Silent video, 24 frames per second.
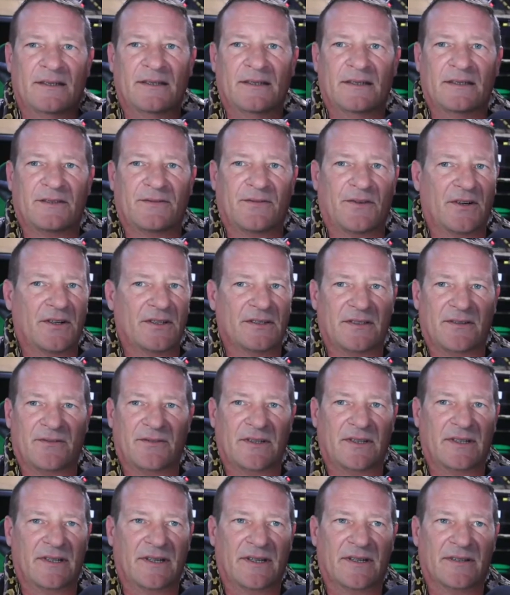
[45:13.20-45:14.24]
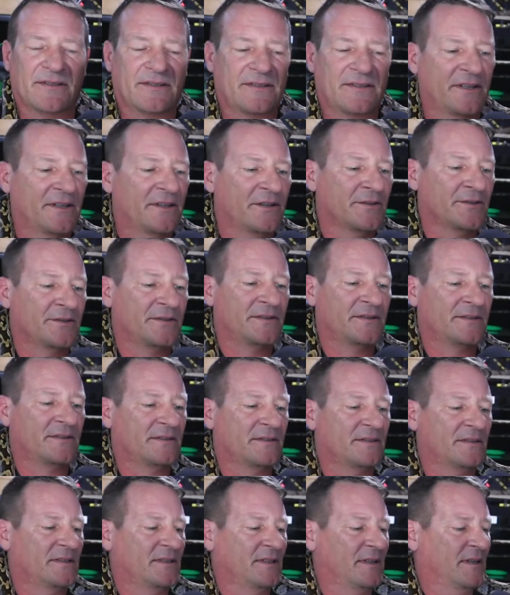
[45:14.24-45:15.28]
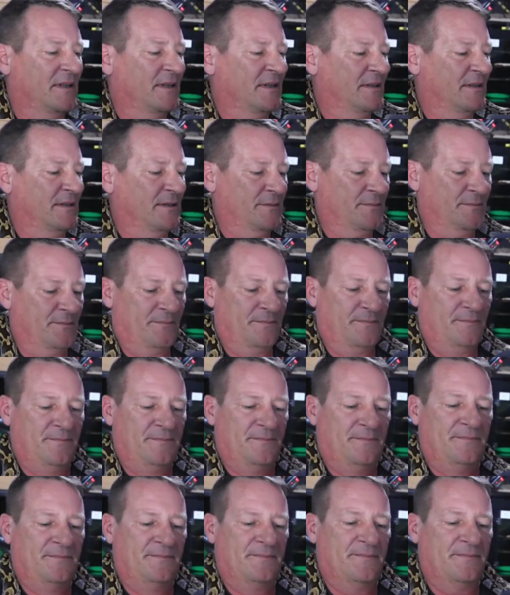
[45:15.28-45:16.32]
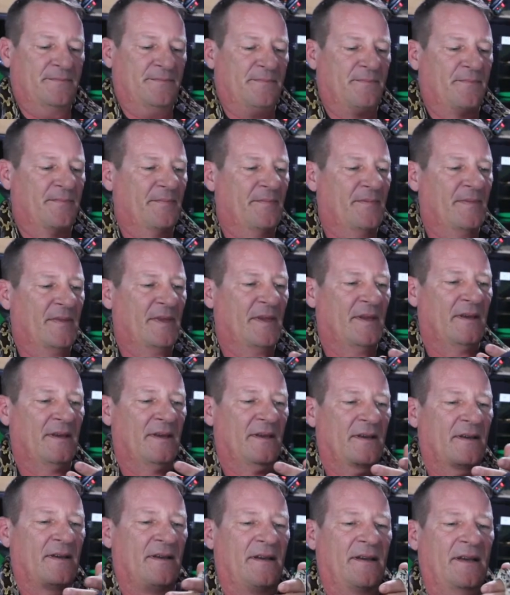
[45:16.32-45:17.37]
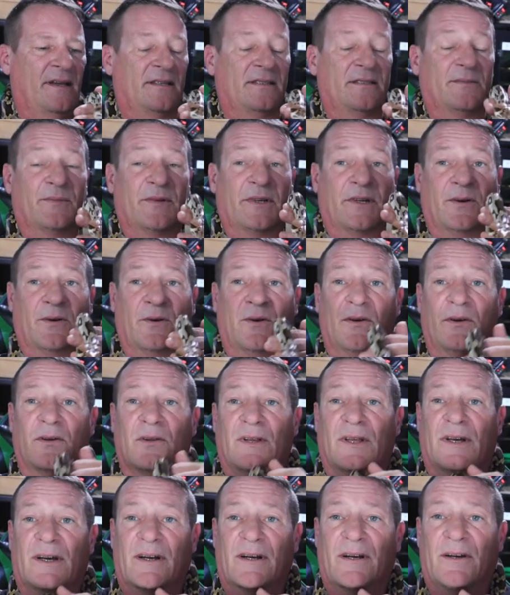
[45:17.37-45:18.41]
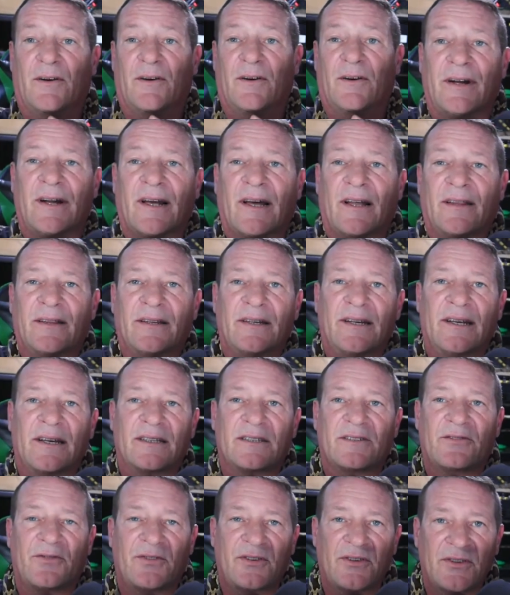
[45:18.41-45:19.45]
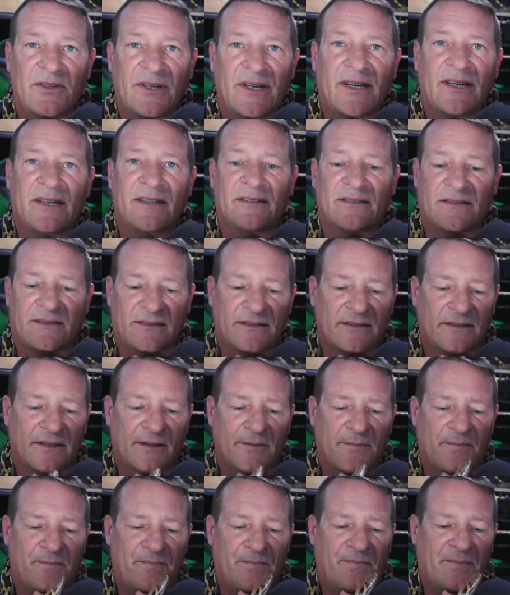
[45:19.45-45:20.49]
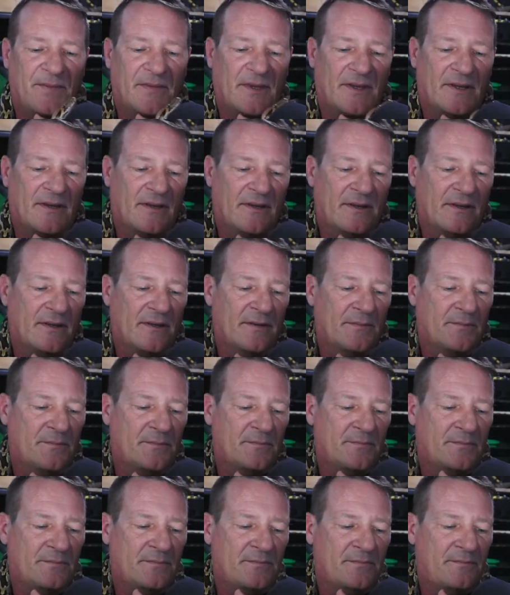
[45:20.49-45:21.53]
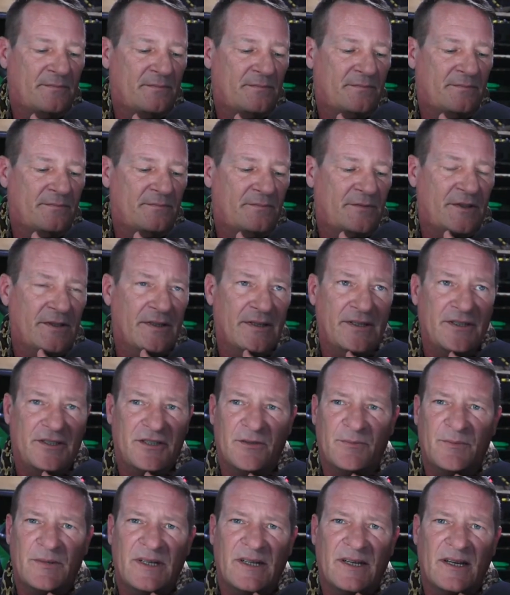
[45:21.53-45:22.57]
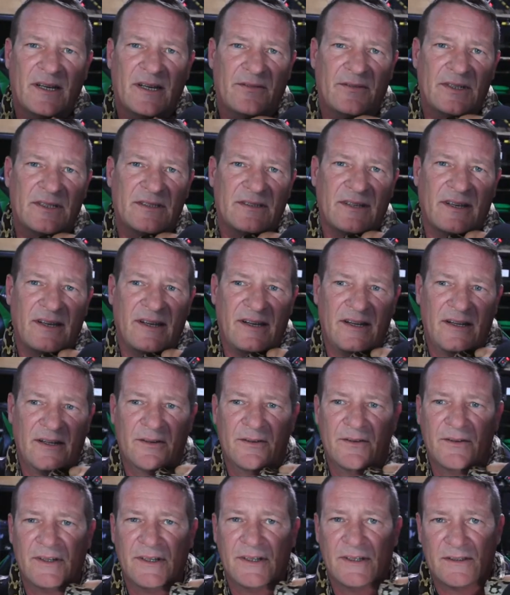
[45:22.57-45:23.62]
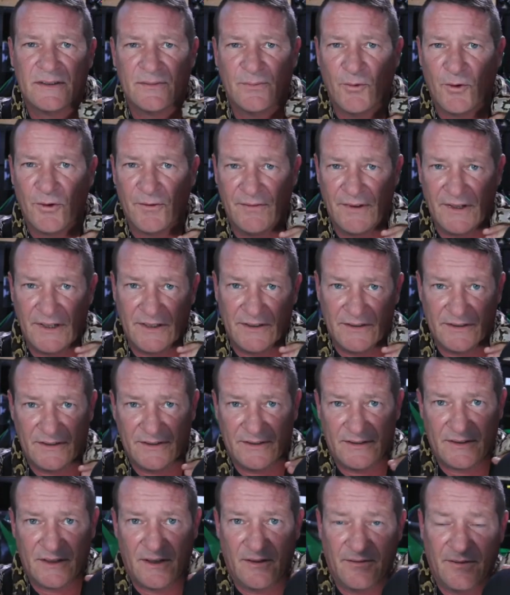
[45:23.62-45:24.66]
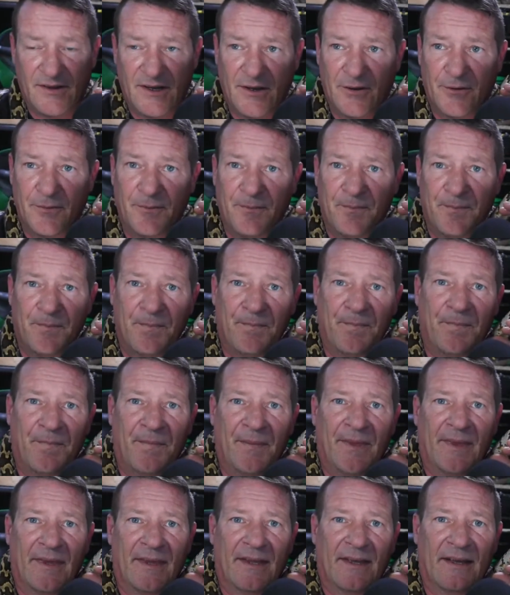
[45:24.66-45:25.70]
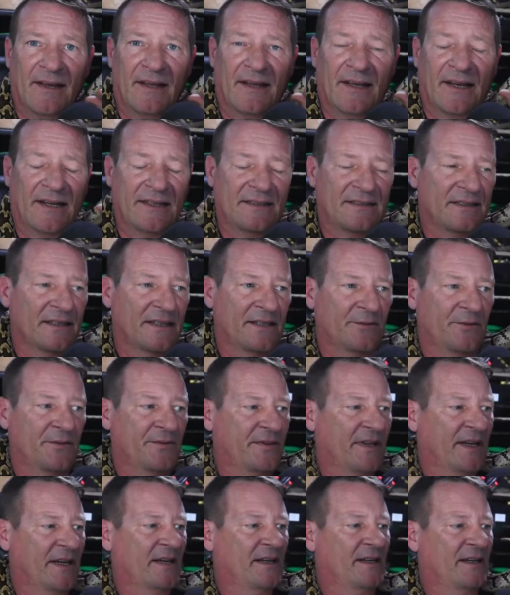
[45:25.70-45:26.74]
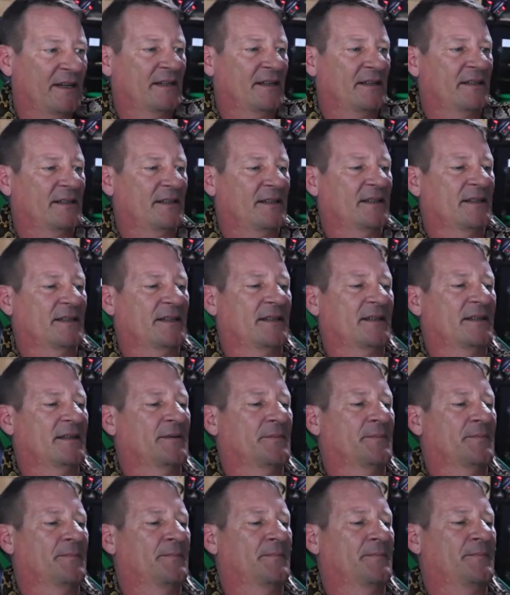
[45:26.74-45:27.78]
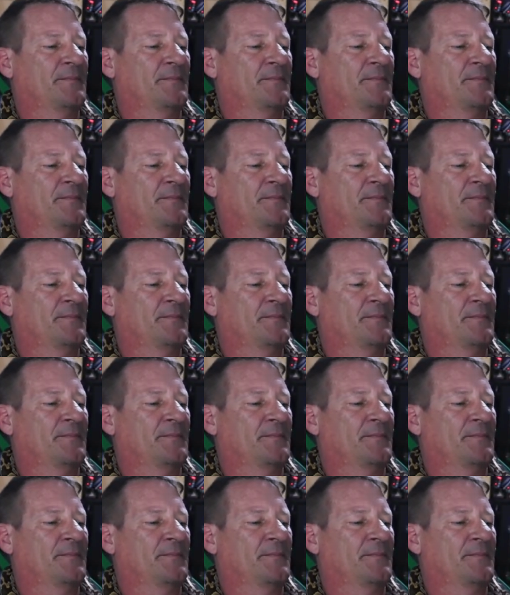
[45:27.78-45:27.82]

as far as everything else goes. Um, there's been a whole lot going on the next few days. Um, really should be kind of exciting and get some more videos and stuff out. Uh, like I said, we've got um,